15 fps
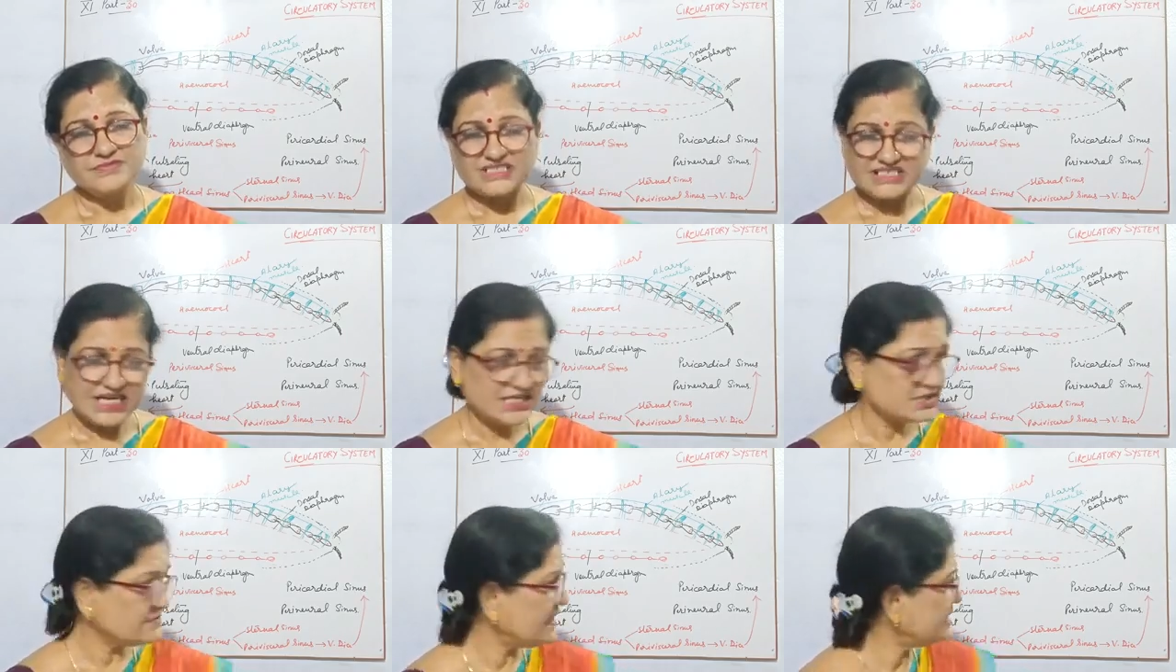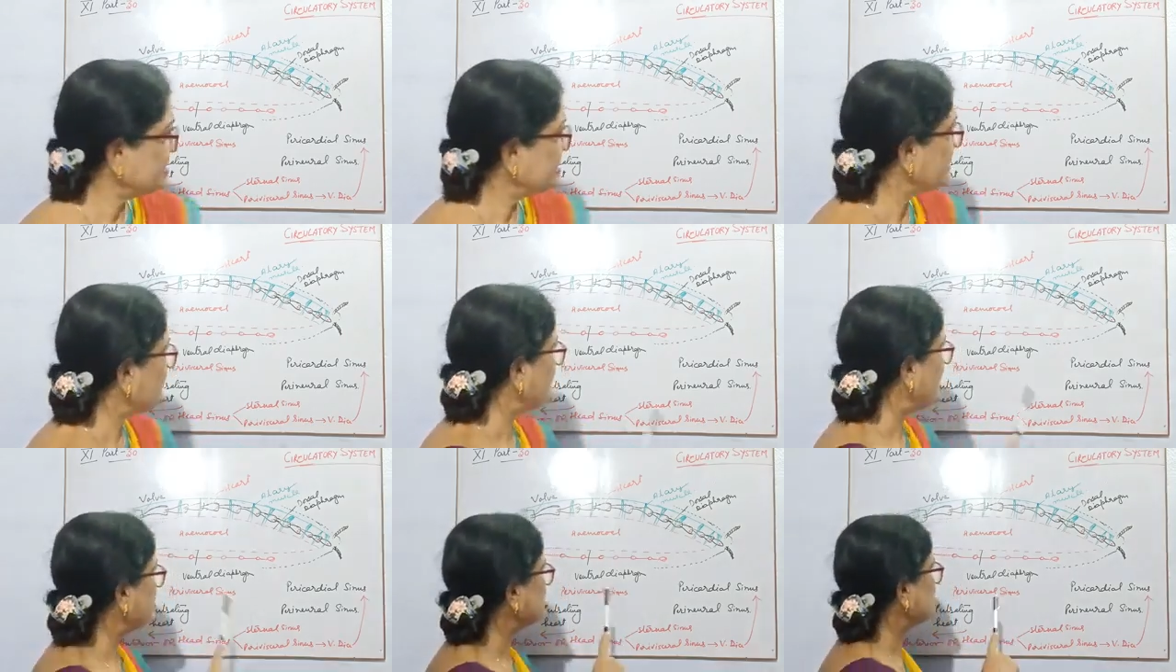That's why their
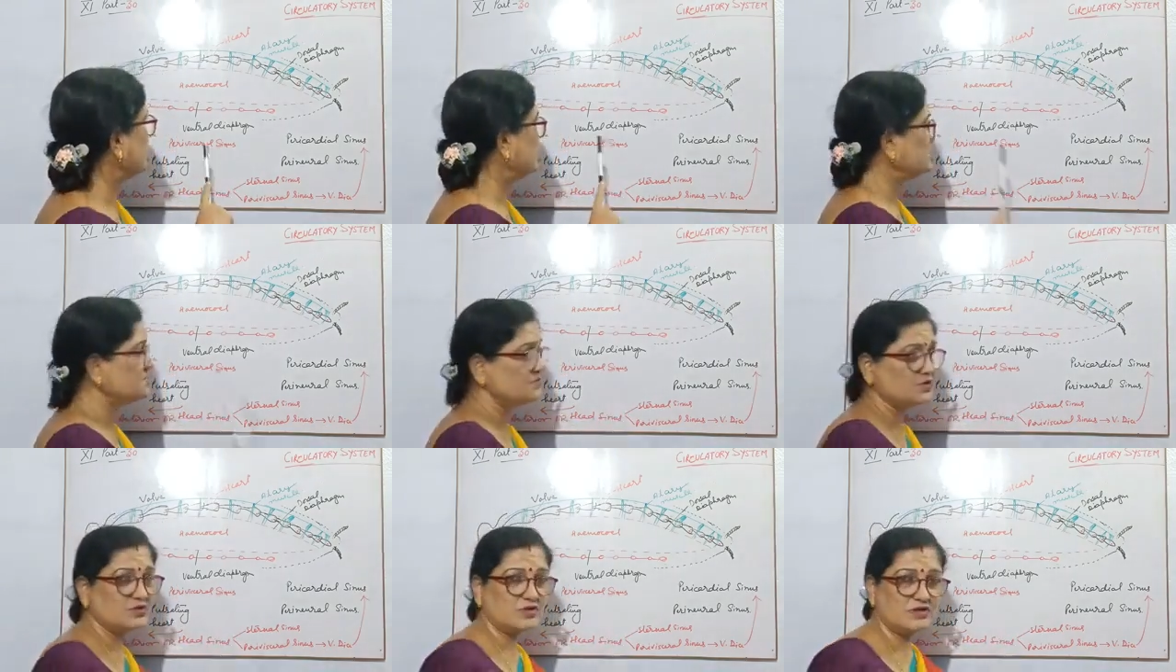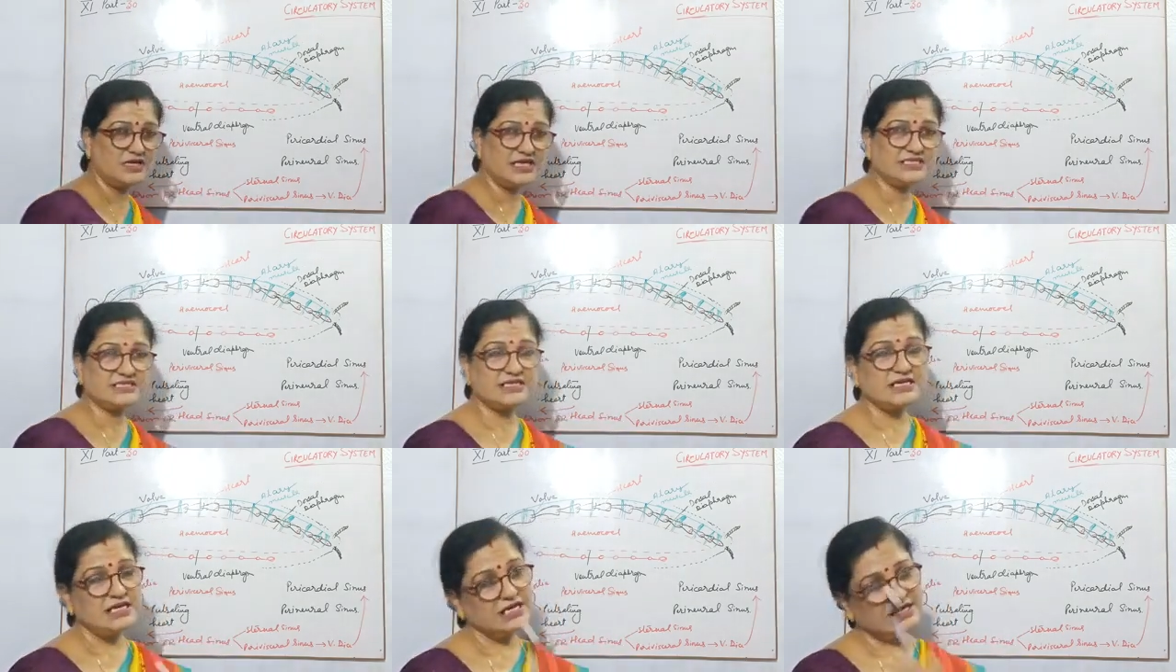plasma is more or less
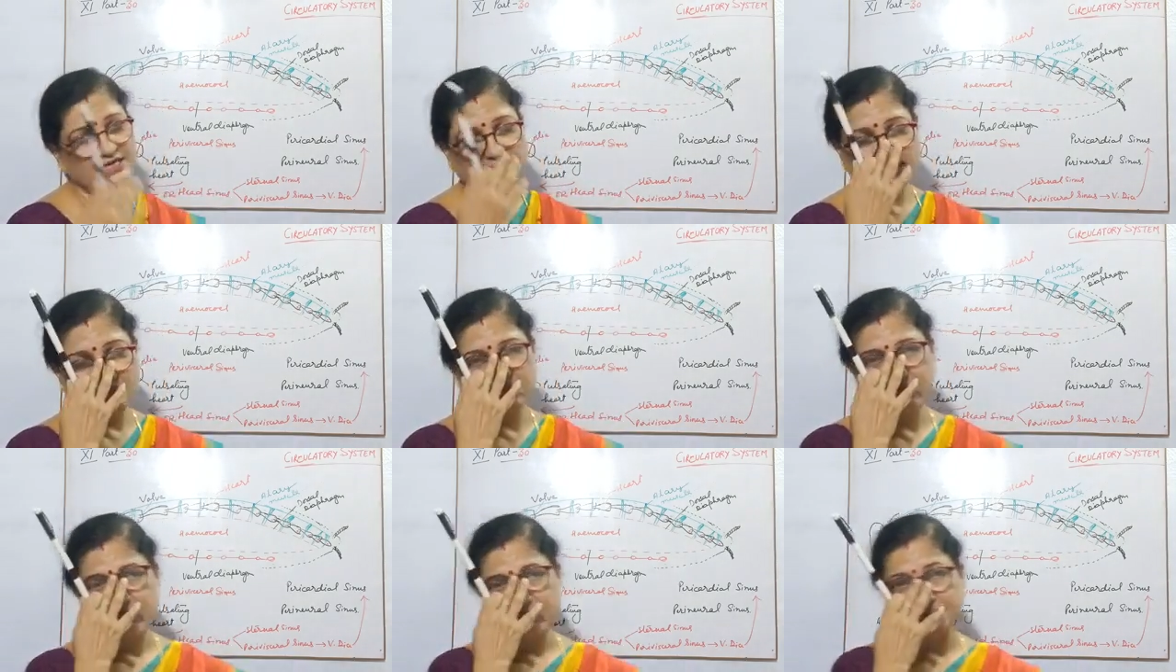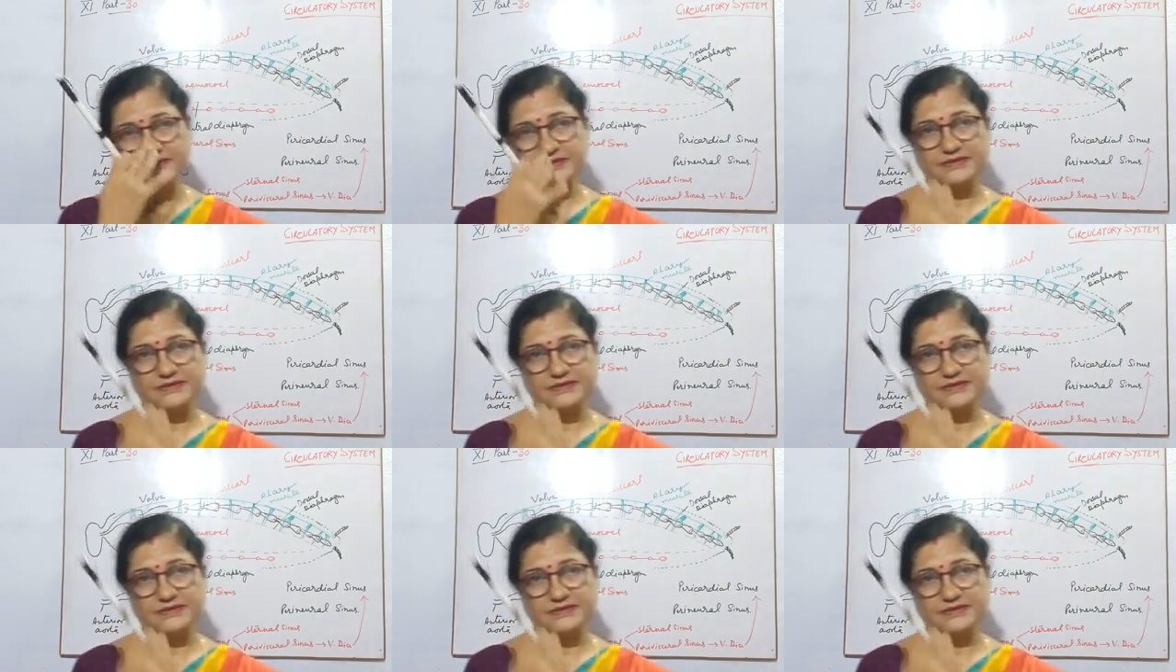colorless.